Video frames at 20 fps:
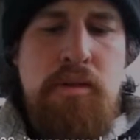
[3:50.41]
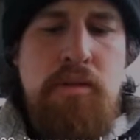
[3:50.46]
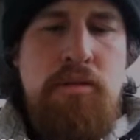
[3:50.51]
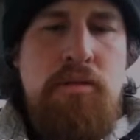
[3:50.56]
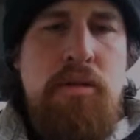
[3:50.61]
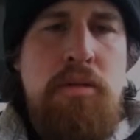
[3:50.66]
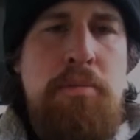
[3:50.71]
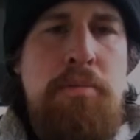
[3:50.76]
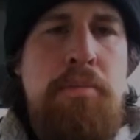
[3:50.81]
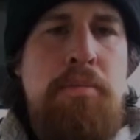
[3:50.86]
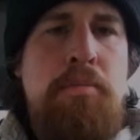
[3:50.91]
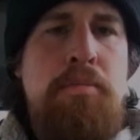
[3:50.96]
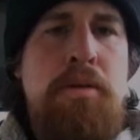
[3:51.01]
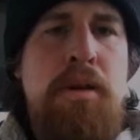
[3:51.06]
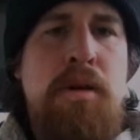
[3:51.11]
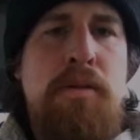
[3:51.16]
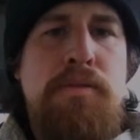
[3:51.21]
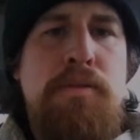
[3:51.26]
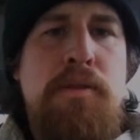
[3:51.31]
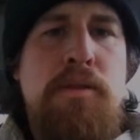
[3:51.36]
will
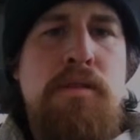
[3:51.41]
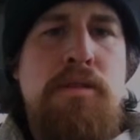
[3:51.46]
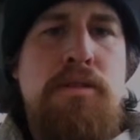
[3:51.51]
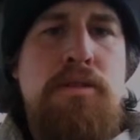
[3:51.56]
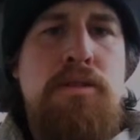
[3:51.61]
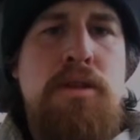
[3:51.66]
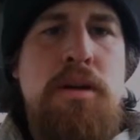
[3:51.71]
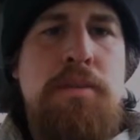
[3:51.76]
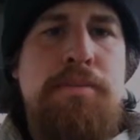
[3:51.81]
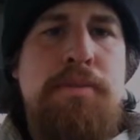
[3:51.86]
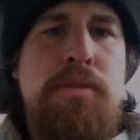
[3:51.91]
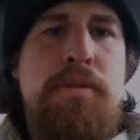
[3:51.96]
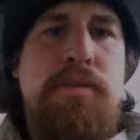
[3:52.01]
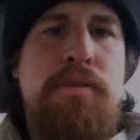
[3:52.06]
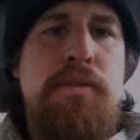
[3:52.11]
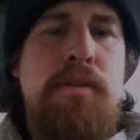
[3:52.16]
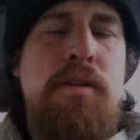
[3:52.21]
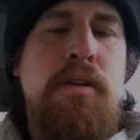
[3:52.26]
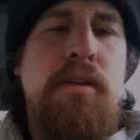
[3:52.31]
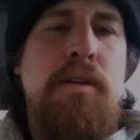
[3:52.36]
pay for his trips
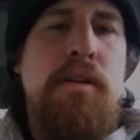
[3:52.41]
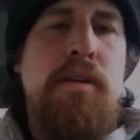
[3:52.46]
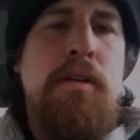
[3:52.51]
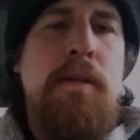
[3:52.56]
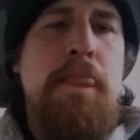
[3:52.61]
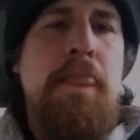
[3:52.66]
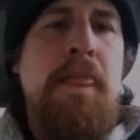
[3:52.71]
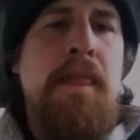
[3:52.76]
if he